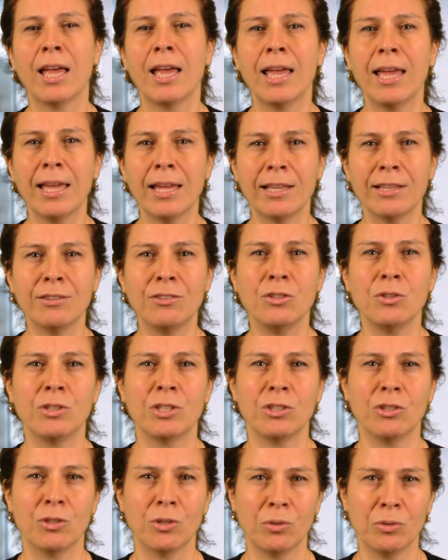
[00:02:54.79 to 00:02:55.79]
and you
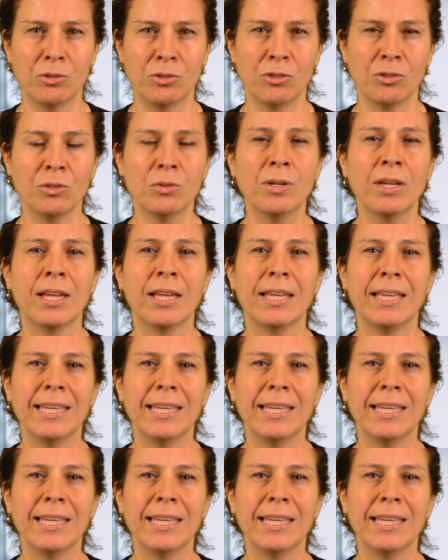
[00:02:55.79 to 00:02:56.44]
can go to